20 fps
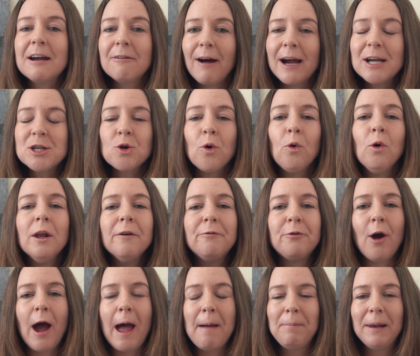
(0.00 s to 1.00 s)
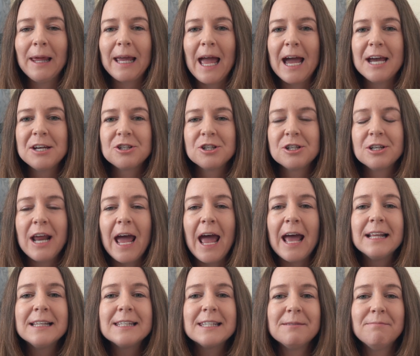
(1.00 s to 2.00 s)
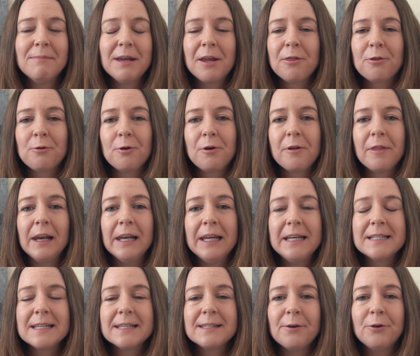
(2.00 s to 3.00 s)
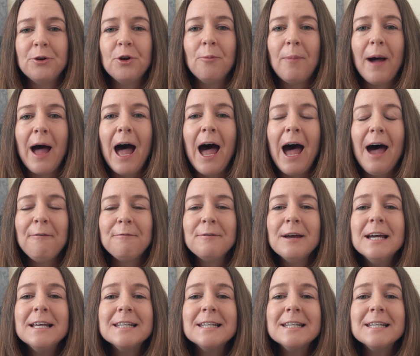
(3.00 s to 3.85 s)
arrange all of your application and submit it through to the lenders on your behalf